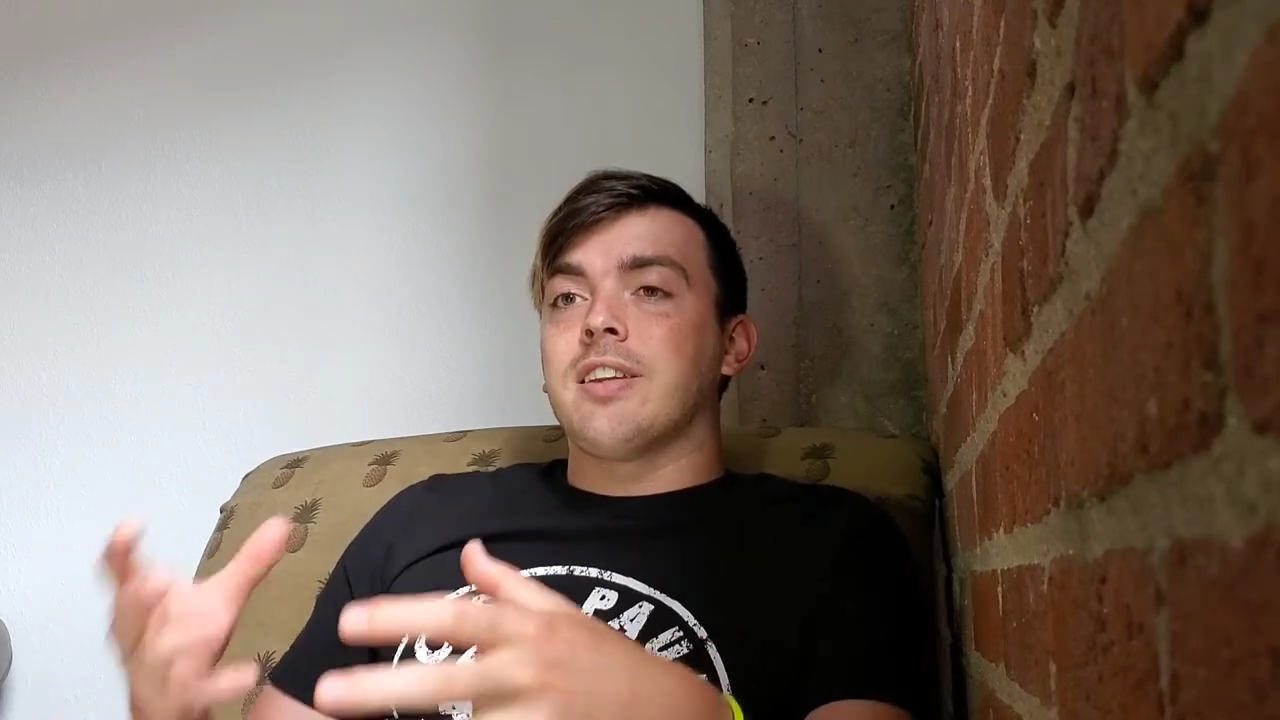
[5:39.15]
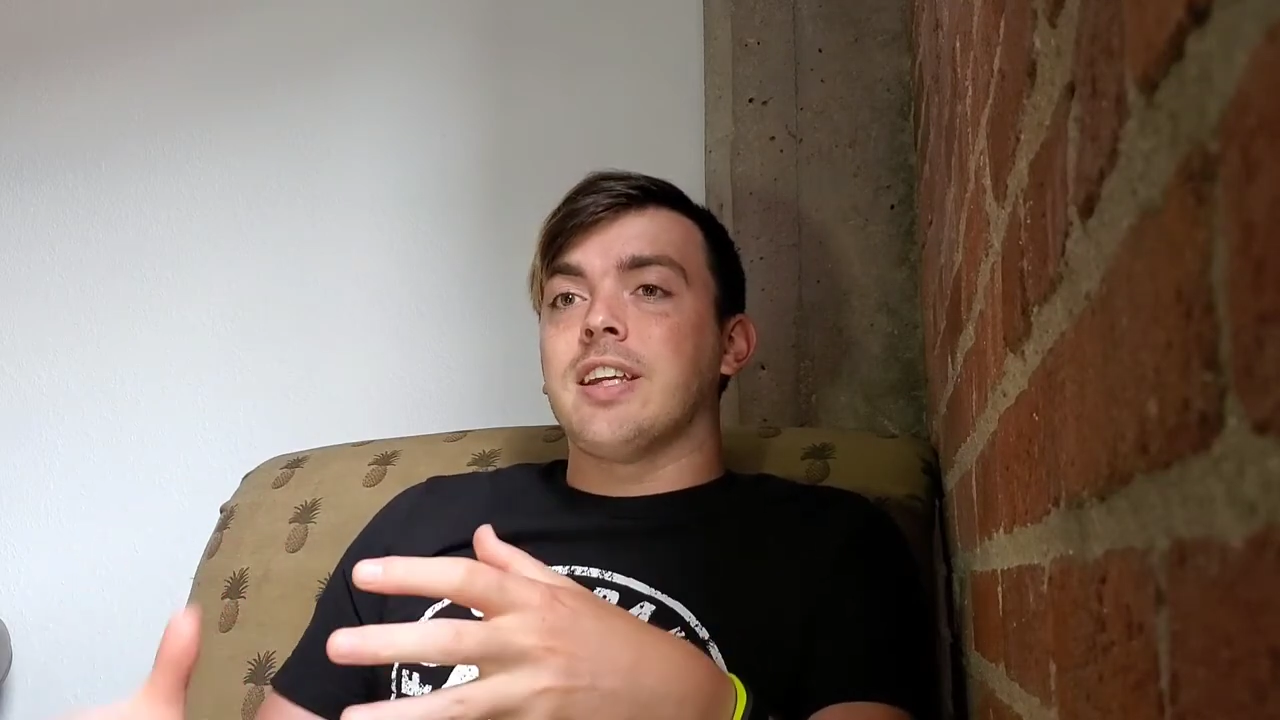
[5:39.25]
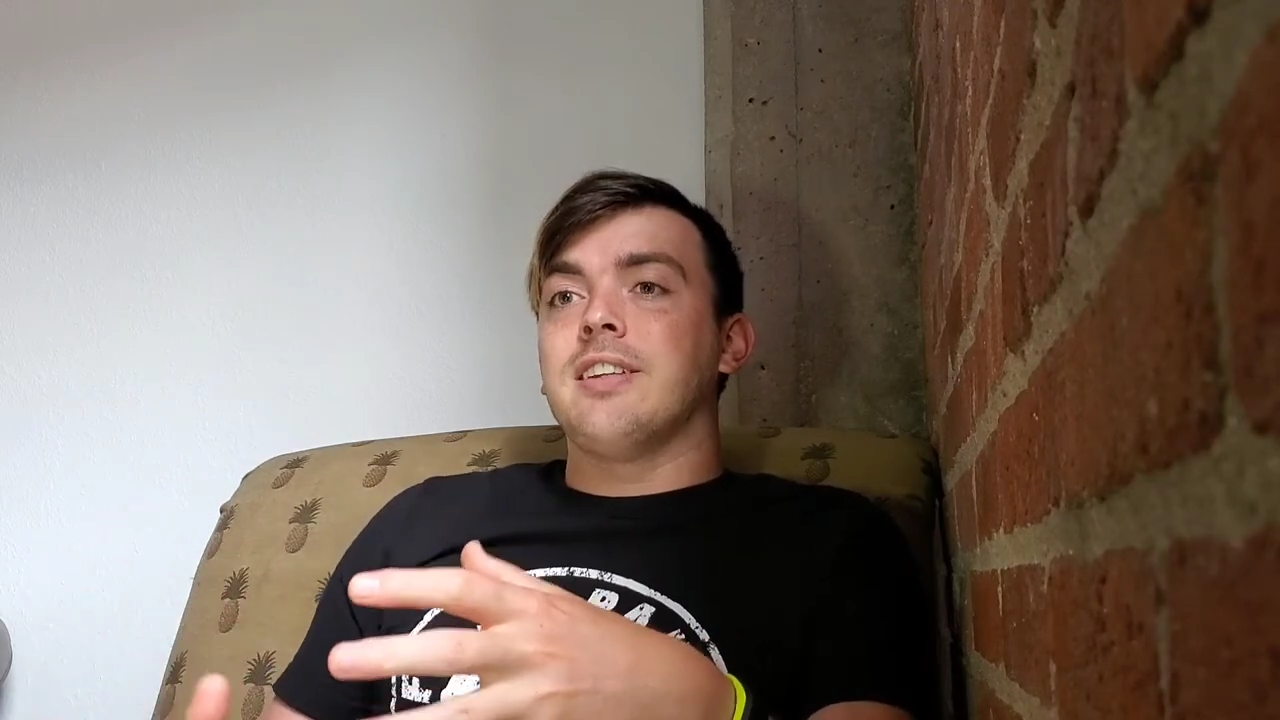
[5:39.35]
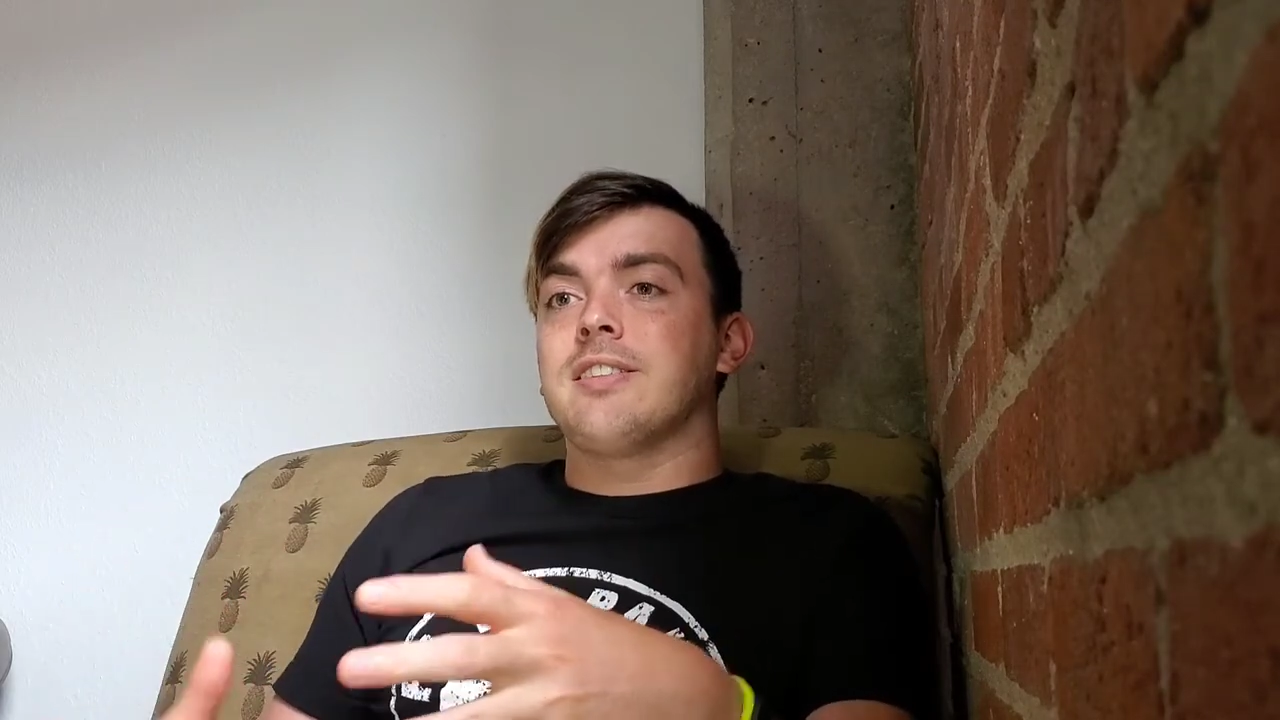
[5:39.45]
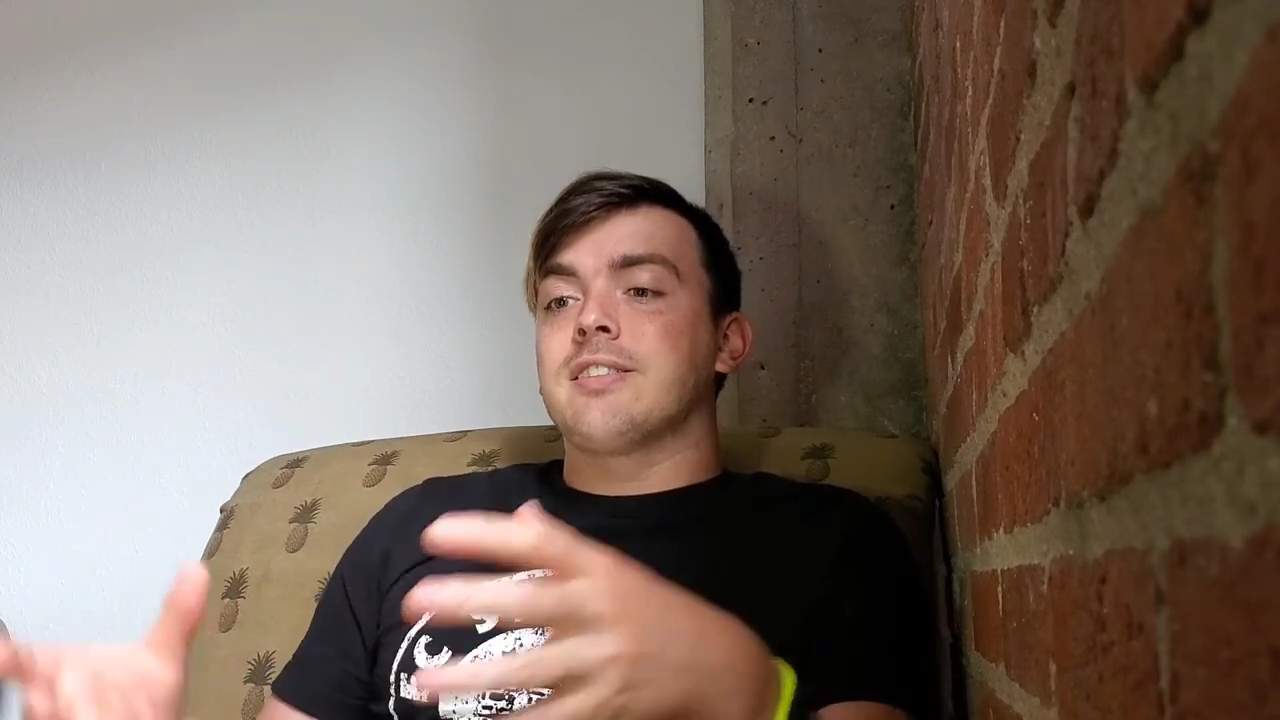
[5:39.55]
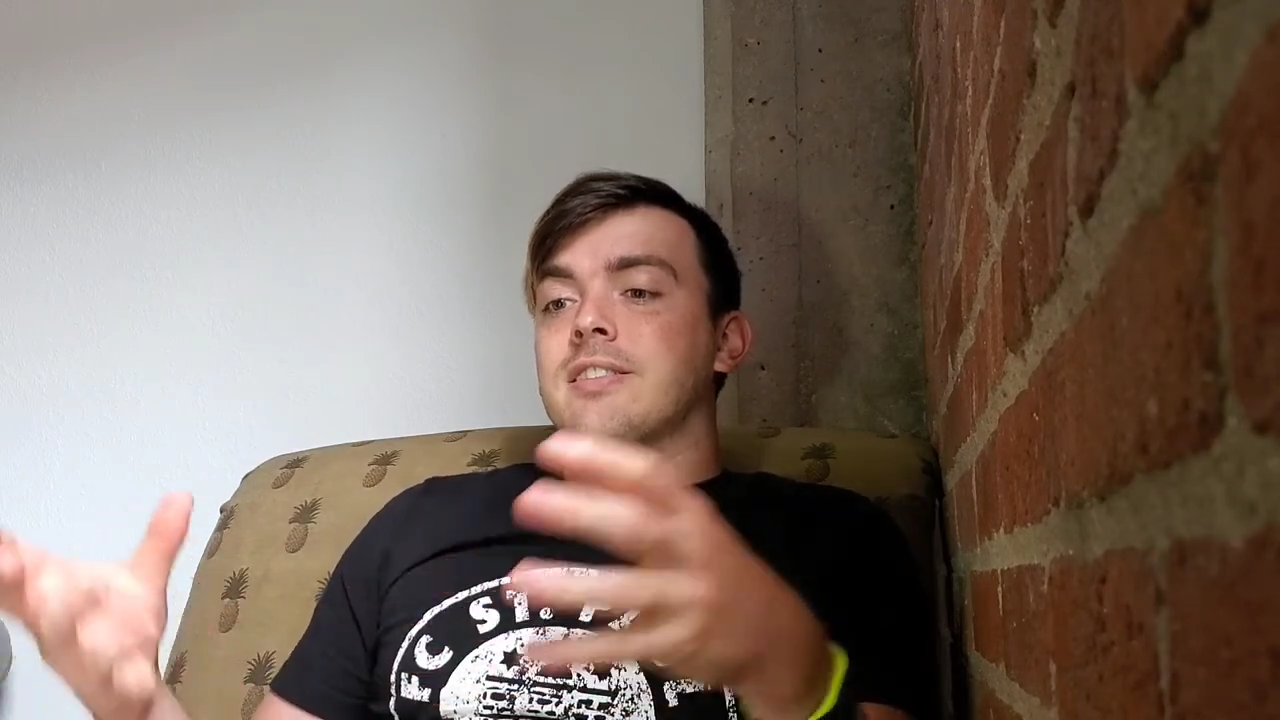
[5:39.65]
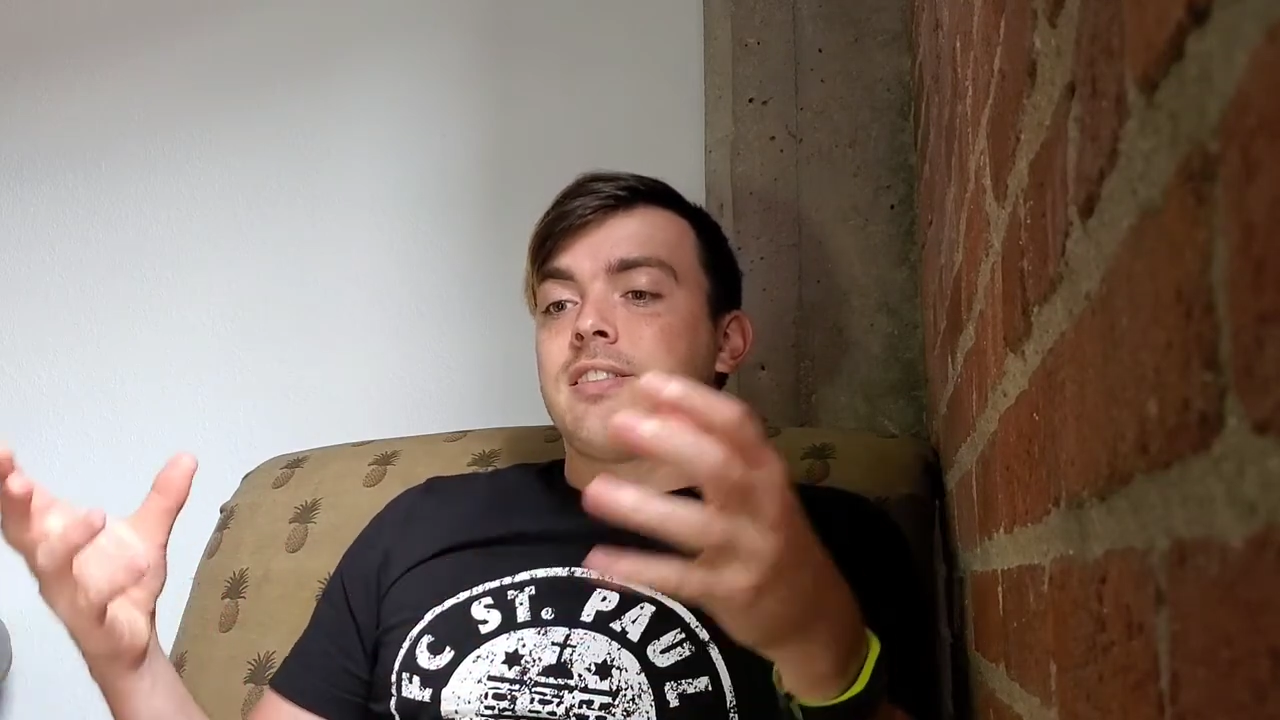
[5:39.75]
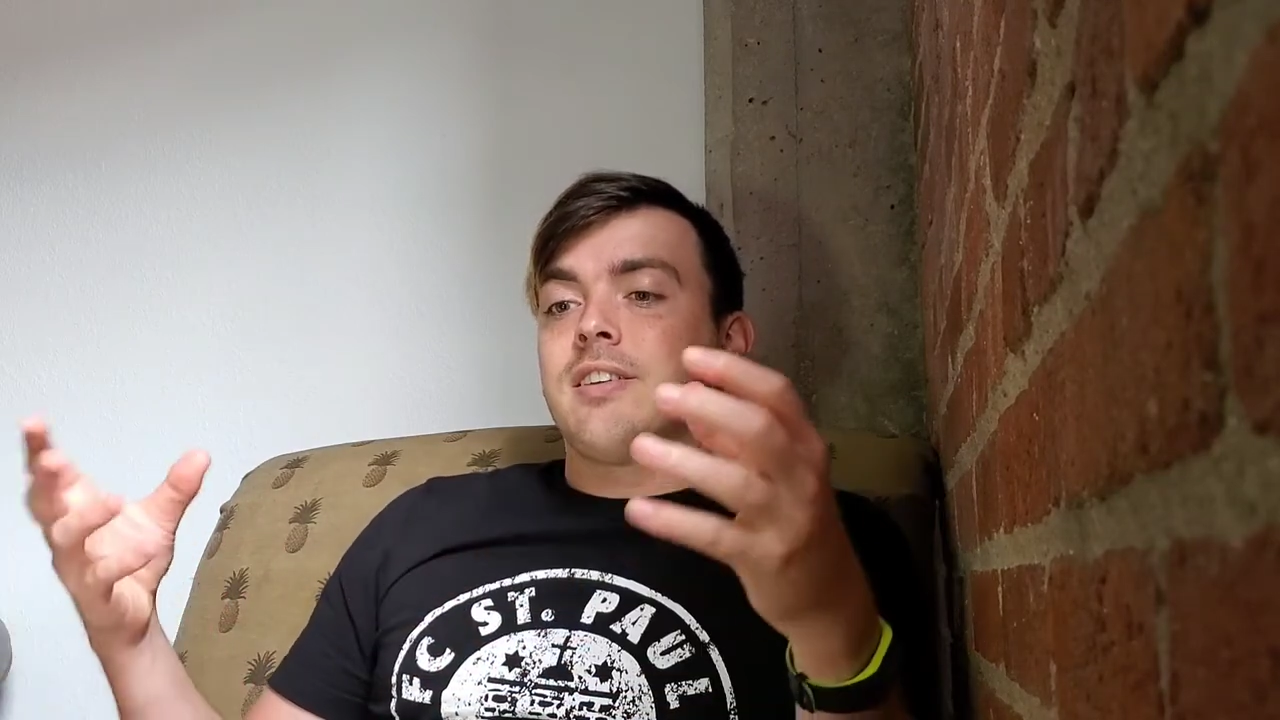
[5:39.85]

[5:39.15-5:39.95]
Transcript: leads